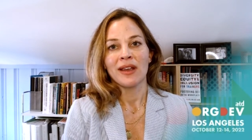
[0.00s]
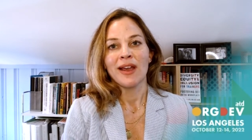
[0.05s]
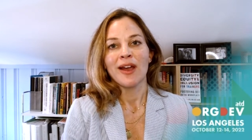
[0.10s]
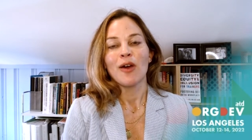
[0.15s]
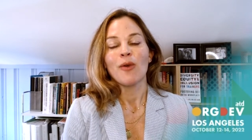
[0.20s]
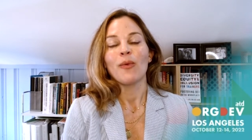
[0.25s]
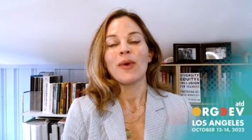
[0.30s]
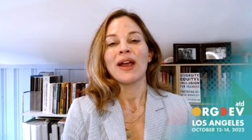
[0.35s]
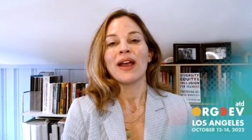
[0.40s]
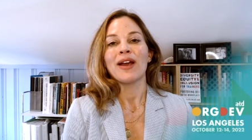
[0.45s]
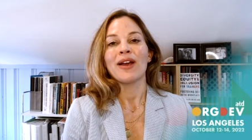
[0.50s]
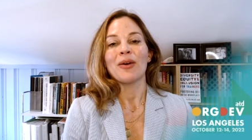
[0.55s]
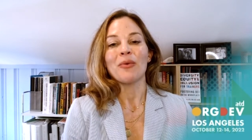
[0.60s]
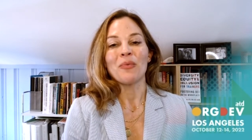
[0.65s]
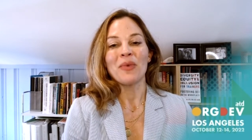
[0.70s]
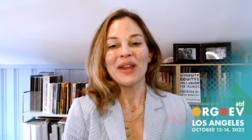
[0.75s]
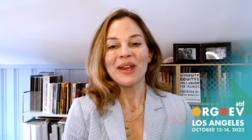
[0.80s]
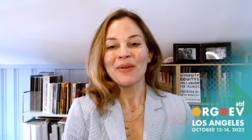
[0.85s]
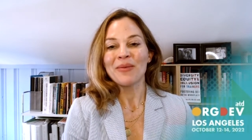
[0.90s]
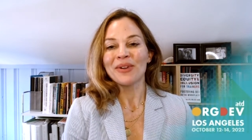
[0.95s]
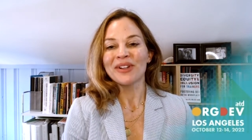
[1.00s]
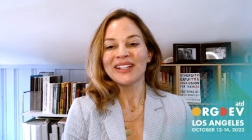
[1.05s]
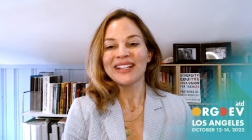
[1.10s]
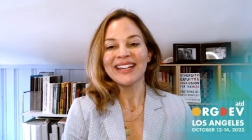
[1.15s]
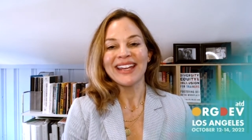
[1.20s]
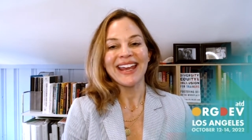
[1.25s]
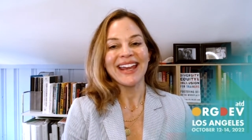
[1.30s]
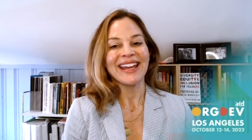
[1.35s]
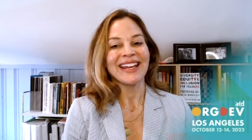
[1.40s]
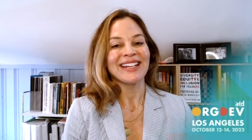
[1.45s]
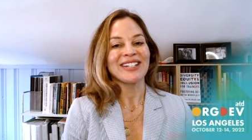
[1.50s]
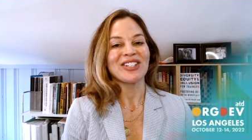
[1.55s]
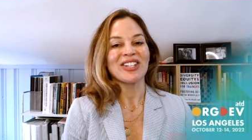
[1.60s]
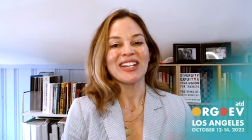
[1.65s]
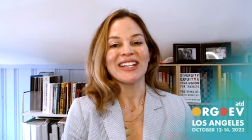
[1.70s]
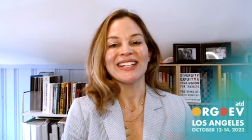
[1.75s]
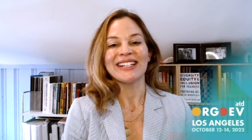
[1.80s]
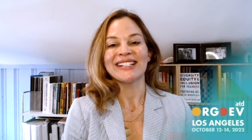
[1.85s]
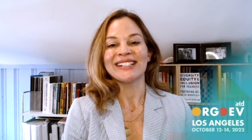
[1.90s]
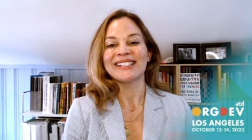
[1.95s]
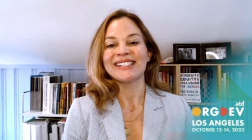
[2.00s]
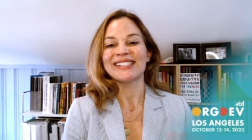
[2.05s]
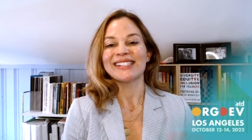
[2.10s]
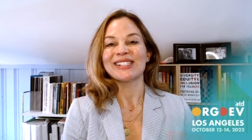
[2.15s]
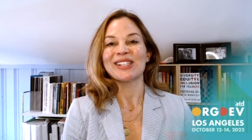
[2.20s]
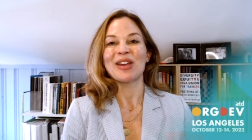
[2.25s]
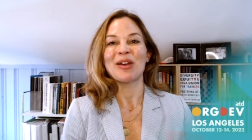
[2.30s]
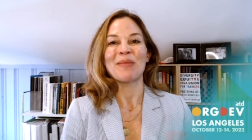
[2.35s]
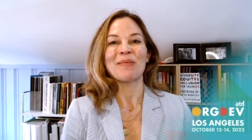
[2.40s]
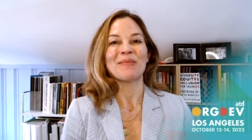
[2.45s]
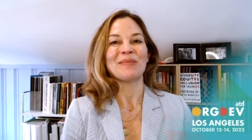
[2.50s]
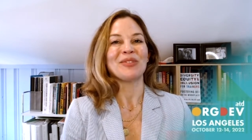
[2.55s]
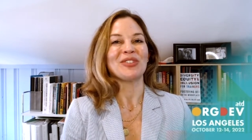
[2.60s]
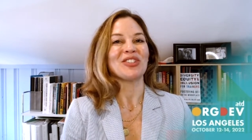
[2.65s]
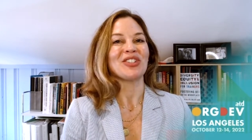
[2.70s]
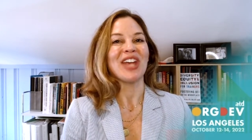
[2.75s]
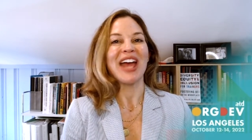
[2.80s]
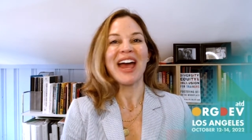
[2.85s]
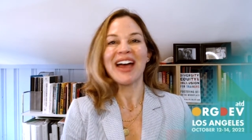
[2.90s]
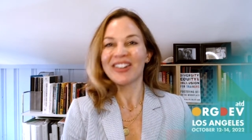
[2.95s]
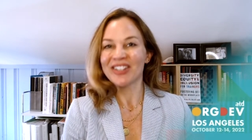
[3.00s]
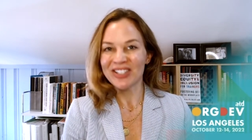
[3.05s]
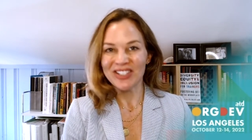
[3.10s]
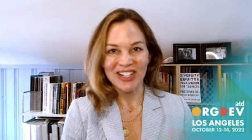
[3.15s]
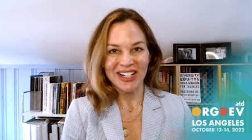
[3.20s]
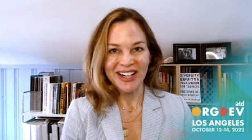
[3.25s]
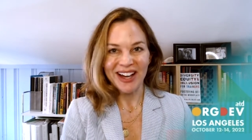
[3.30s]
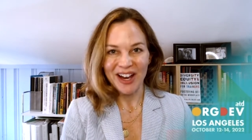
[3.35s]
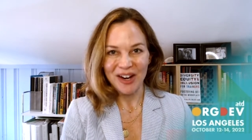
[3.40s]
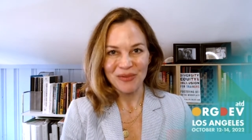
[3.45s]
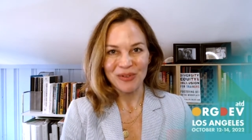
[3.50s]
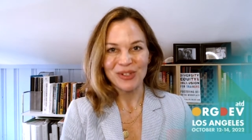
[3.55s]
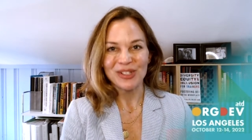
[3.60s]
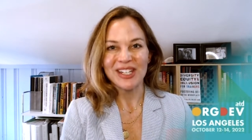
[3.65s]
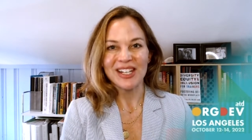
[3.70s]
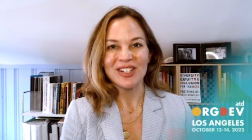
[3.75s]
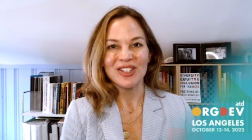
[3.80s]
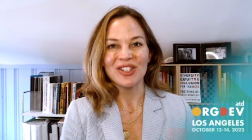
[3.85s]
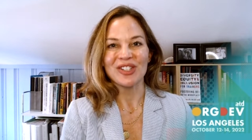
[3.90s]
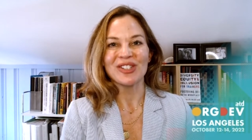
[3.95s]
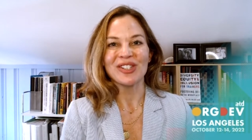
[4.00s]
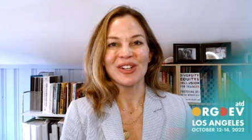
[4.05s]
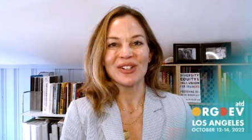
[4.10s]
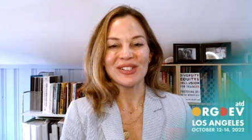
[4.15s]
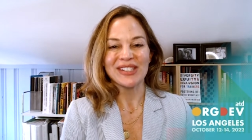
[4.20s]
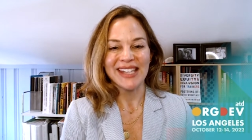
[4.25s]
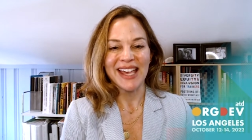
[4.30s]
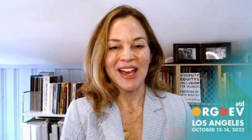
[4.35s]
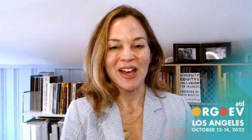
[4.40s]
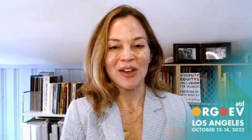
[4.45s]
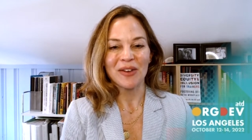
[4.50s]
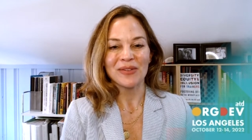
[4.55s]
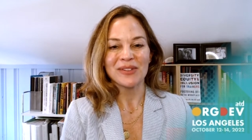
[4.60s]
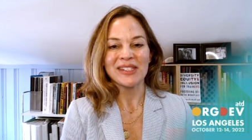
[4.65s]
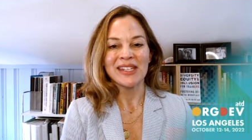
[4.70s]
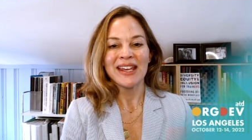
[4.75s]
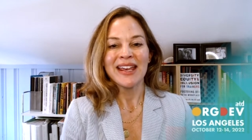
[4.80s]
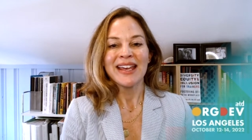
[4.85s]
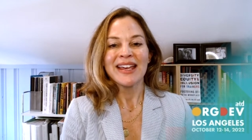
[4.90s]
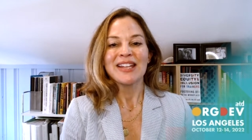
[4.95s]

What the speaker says: where we will engage in some challenging conversations ourselves